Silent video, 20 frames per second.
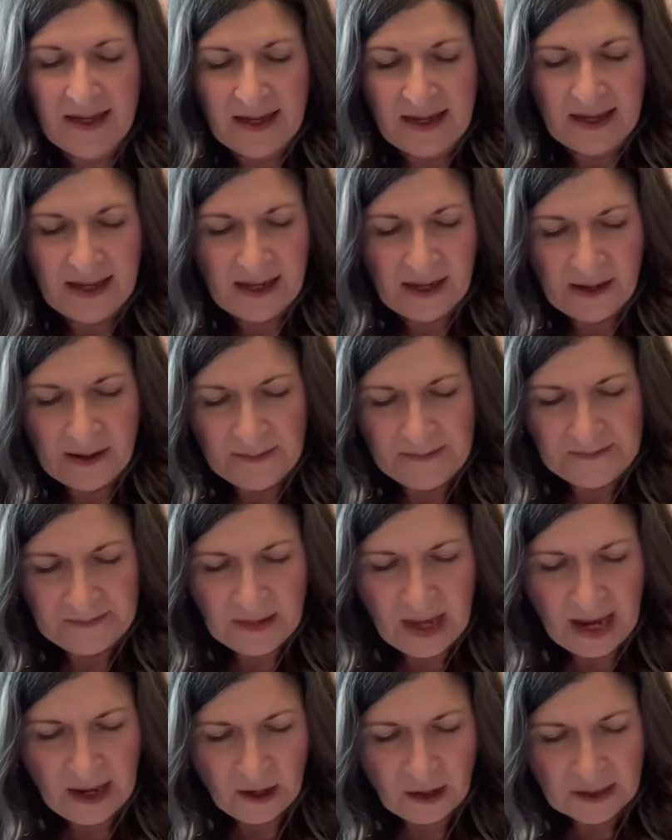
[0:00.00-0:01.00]
Um,
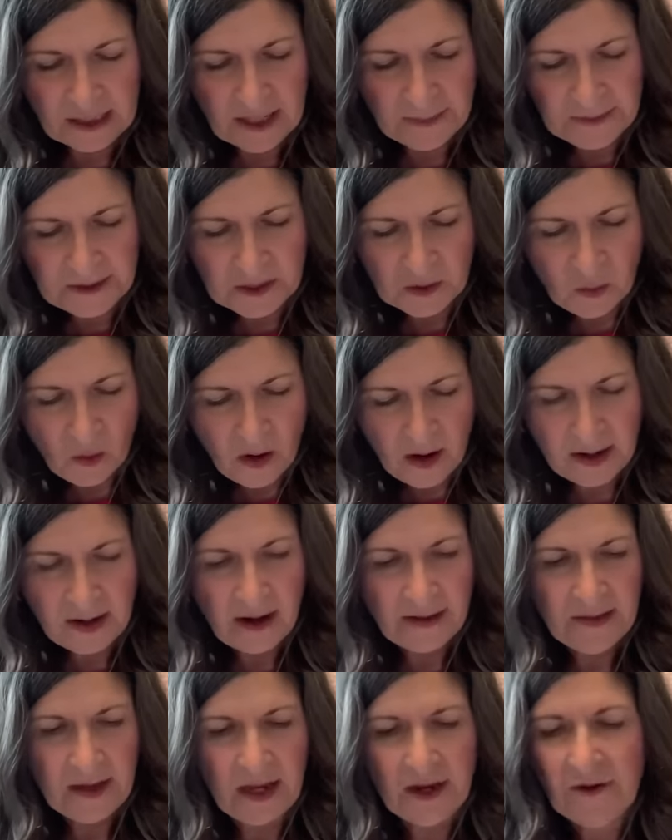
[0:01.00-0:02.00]
I looked up a swan
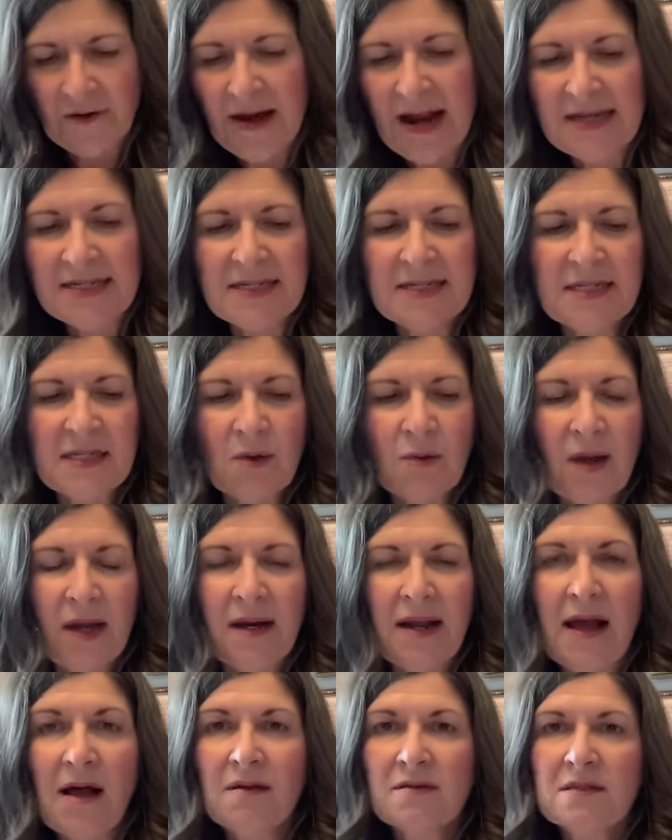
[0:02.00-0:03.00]
on the internet to see what
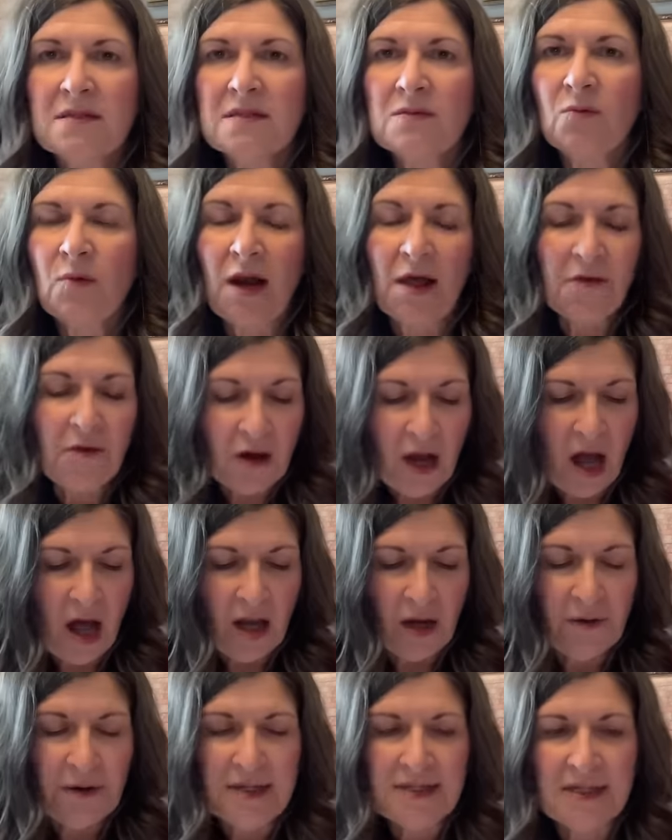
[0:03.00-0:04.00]
else, what other
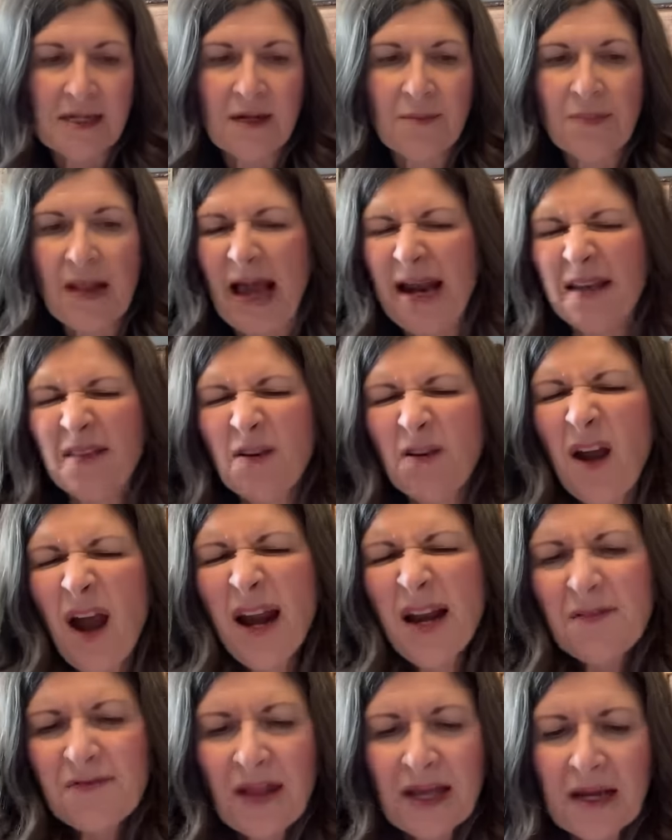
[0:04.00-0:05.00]
color is in a black, and they're
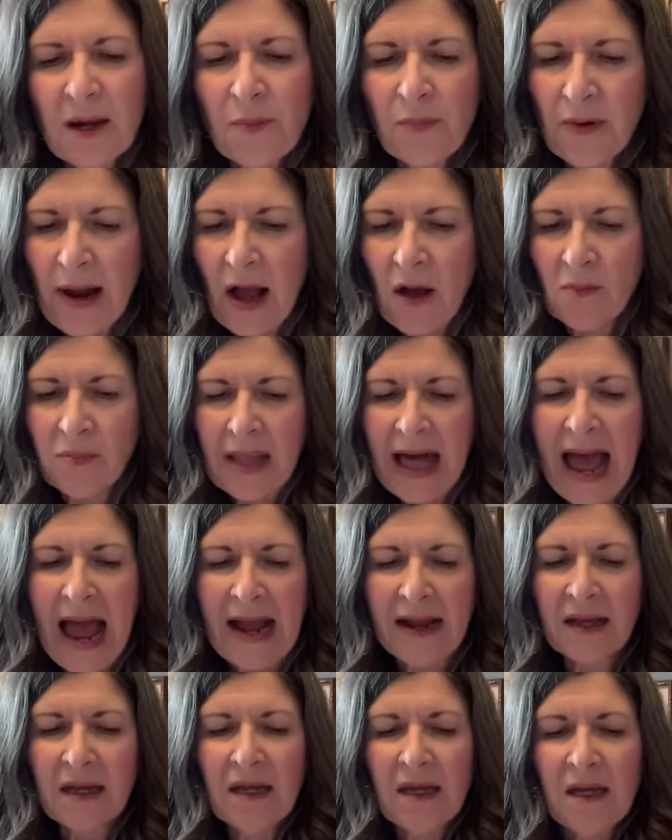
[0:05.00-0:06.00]
kind of like a brown
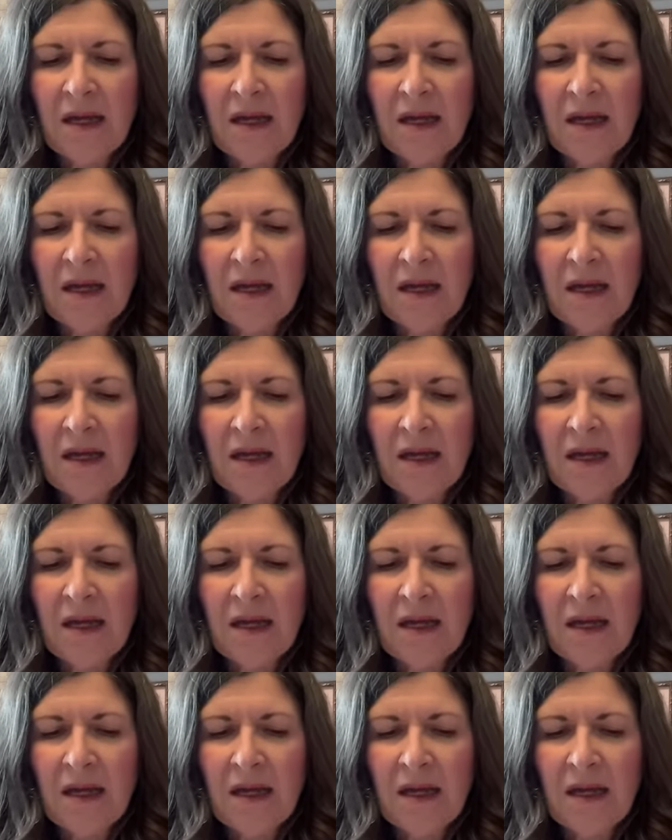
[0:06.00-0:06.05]
black